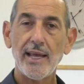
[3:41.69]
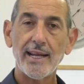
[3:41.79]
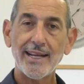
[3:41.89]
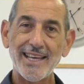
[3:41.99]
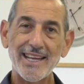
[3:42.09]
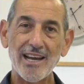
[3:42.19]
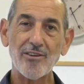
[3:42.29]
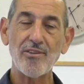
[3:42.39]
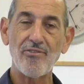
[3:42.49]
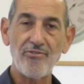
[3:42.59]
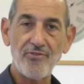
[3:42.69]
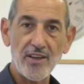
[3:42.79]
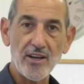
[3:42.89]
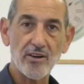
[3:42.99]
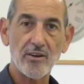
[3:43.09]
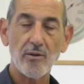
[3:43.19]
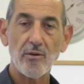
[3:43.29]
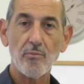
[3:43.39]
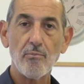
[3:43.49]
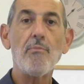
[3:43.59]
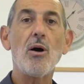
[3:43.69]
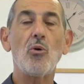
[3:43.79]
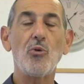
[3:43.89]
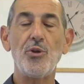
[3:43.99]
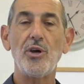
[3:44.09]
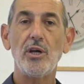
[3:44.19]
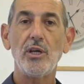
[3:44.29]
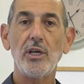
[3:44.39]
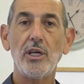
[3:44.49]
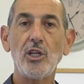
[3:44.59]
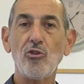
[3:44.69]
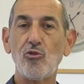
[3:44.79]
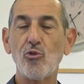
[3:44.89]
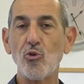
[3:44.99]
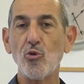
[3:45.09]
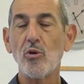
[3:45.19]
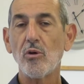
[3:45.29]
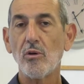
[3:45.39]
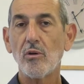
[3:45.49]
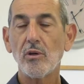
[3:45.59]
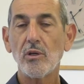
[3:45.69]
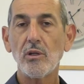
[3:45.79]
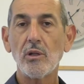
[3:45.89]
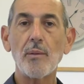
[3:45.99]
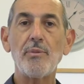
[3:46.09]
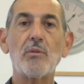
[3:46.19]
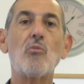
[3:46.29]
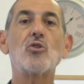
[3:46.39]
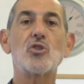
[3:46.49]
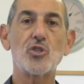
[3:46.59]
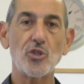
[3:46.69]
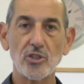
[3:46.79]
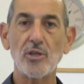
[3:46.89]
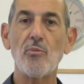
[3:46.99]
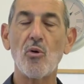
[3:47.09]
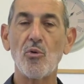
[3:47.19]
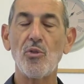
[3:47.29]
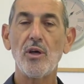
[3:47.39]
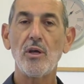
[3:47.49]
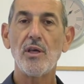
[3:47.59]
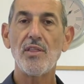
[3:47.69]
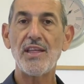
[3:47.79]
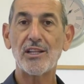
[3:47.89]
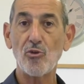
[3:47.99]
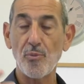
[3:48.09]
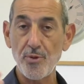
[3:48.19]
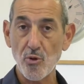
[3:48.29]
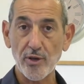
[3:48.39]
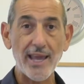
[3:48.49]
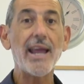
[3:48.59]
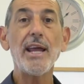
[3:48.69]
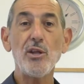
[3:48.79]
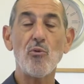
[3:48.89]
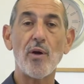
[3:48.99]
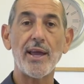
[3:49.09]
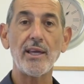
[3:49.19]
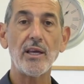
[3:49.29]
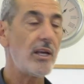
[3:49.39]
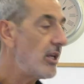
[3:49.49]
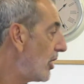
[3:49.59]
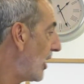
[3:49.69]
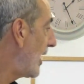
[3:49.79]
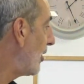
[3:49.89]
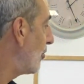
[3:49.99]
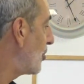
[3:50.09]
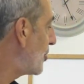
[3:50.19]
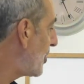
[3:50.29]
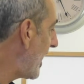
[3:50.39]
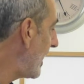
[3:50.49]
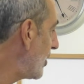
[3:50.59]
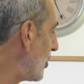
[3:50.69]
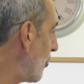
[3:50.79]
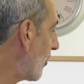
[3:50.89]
and get out the fear mode into a little bit more certain mode, that you'll be okay anyway, and you change your